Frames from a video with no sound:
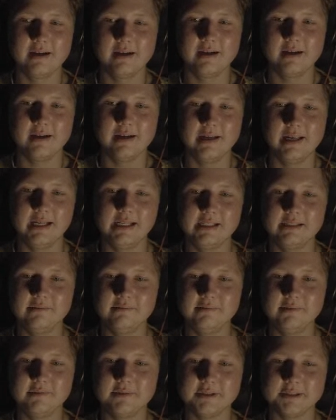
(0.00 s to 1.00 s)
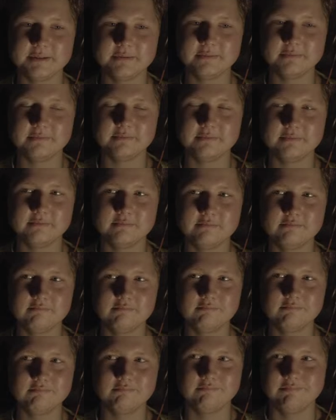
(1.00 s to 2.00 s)
And
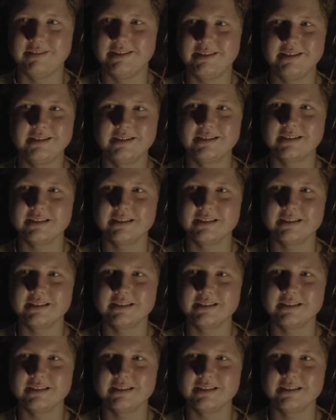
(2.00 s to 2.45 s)
yeah,